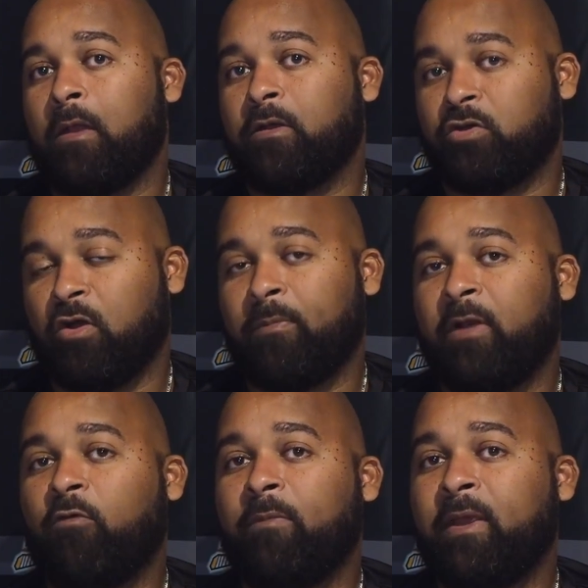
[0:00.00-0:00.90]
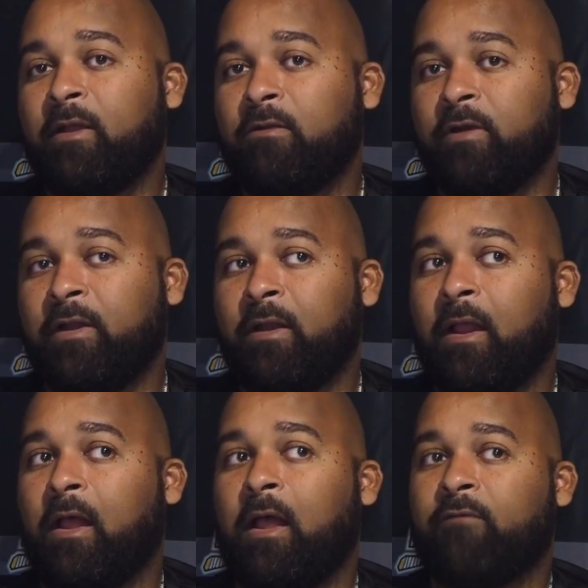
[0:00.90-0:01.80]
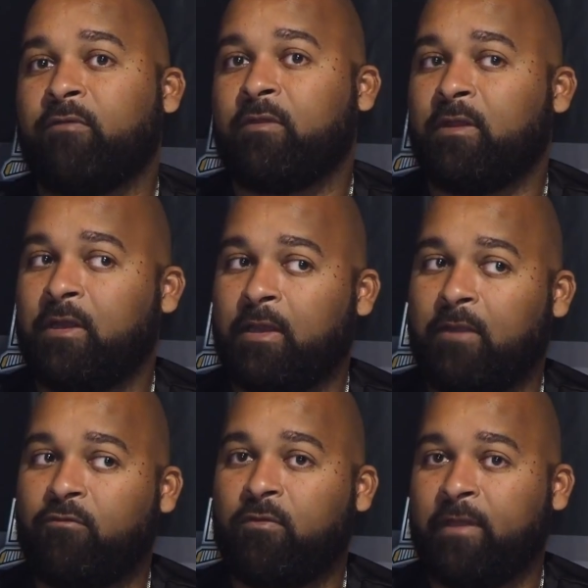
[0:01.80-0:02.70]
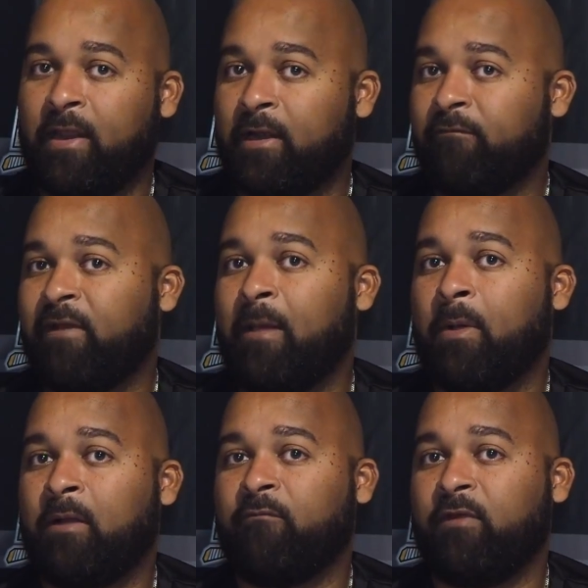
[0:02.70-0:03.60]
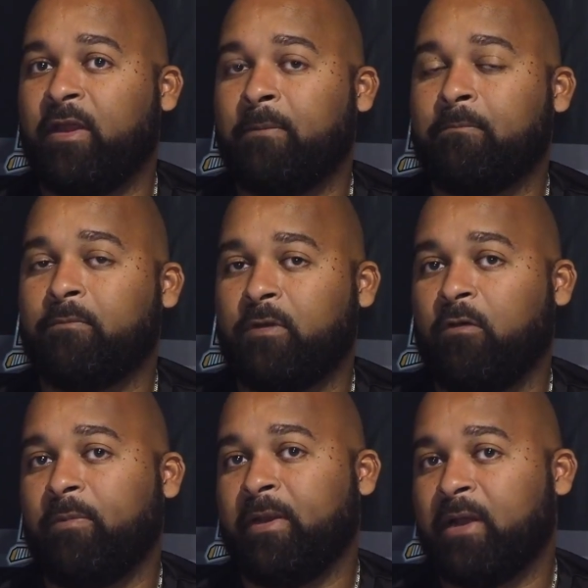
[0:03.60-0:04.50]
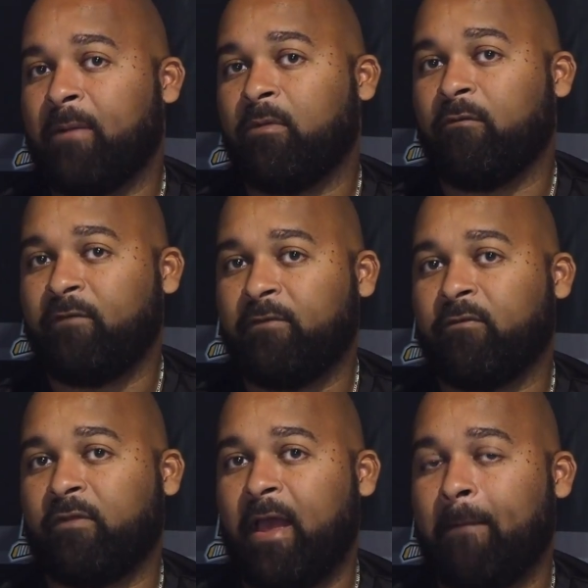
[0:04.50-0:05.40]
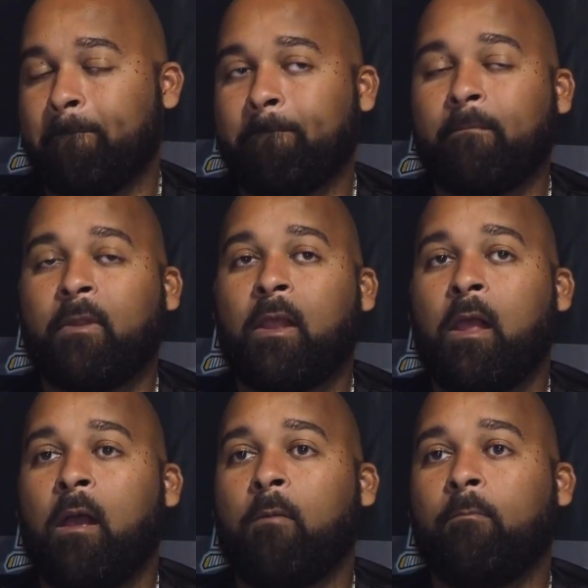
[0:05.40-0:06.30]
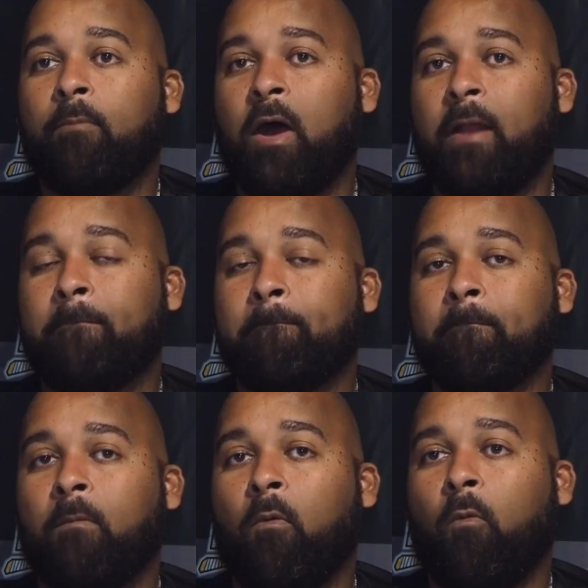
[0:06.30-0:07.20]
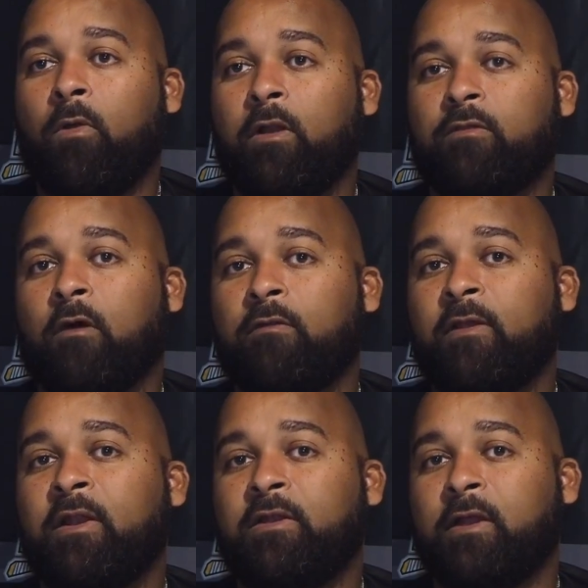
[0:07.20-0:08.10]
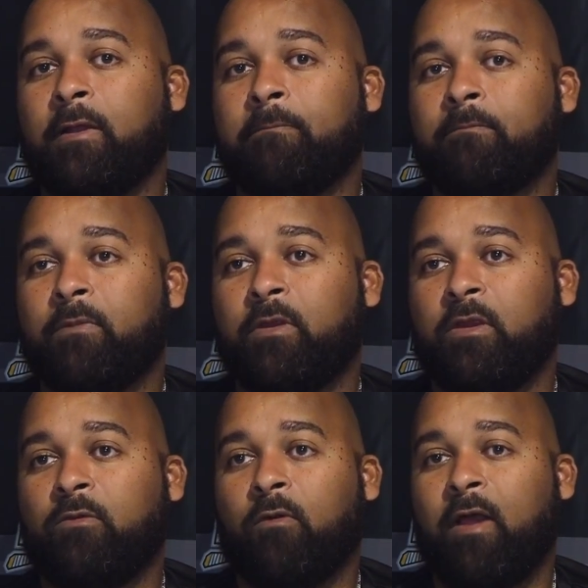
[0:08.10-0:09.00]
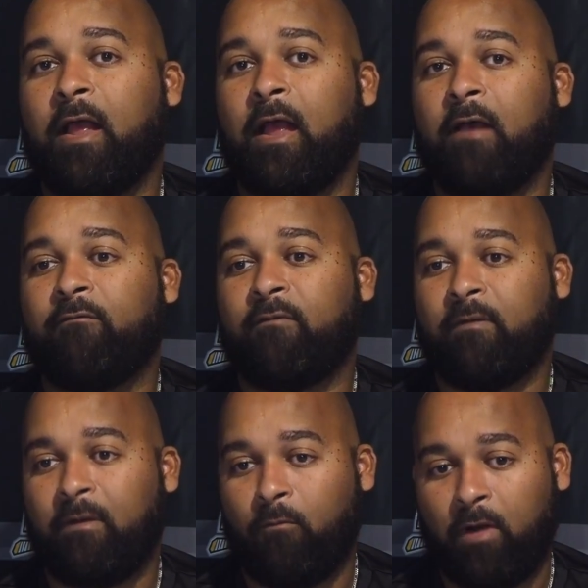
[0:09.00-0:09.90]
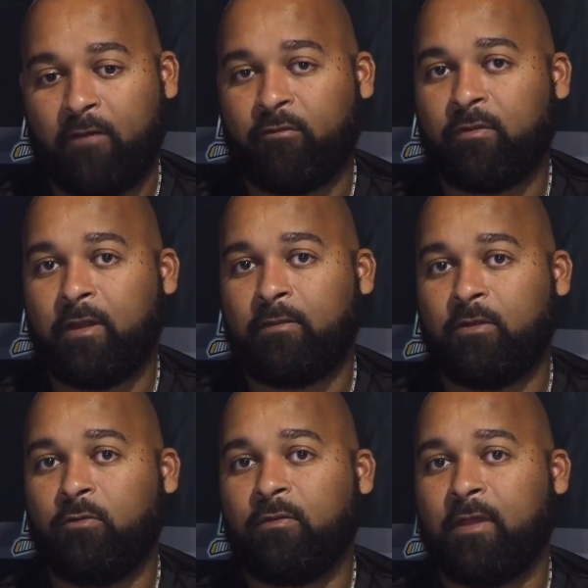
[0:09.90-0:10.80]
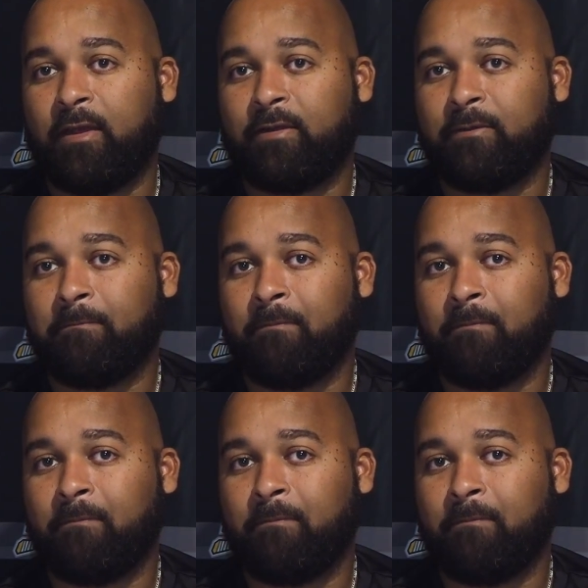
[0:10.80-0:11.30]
The sharpening will be included. Obviously, if you skate on a flat bottom V, there will be a nominal fee for that. But when it's all said and done, you will have whatever sets that you sent